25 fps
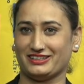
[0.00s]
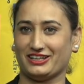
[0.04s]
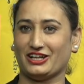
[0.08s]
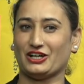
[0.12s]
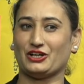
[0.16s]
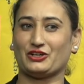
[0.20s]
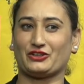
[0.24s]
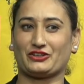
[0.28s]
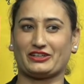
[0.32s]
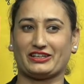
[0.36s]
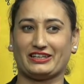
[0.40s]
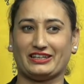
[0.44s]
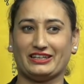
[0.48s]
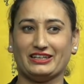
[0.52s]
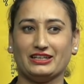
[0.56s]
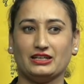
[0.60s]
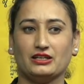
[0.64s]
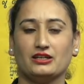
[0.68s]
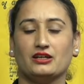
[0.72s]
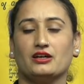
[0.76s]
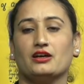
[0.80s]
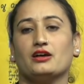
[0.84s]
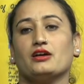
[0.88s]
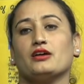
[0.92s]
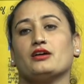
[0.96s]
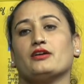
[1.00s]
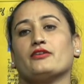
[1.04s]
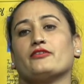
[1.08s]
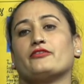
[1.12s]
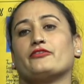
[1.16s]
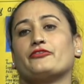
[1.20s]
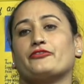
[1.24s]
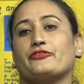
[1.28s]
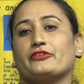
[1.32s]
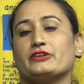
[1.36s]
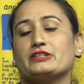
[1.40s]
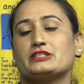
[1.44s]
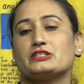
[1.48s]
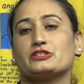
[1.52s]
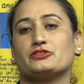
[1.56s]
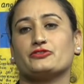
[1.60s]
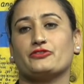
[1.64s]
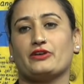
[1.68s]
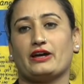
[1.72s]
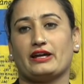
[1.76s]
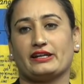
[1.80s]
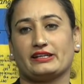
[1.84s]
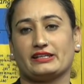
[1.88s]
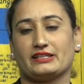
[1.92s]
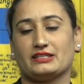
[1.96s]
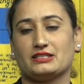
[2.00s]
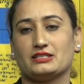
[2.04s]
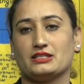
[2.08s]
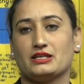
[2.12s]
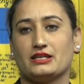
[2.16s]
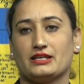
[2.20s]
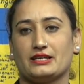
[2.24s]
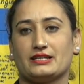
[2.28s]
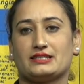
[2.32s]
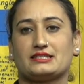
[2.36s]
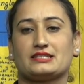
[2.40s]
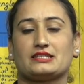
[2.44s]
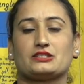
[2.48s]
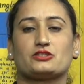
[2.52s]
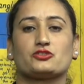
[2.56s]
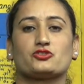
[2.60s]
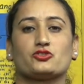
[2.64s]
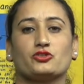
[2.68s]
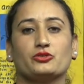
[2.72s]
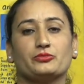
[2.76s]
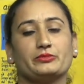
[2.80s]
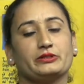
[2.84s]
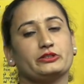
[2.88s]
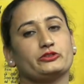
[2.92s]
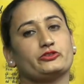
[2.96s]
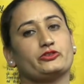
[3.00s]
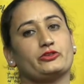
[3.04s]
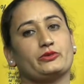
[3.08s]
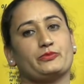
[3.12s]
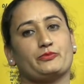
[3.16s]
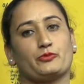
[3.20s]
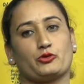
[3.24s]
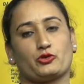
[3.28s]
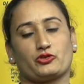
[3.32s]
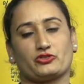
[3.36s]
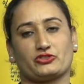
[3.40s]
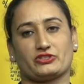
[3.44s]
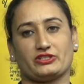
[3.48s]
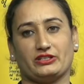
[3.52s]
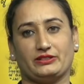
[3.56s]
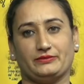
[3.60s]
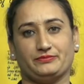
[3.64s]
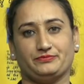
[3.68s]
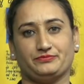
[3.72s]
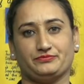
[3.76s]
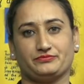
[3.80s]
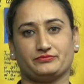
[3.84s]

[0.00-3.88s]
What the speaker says: Okay? First one is, it's a geometry portion.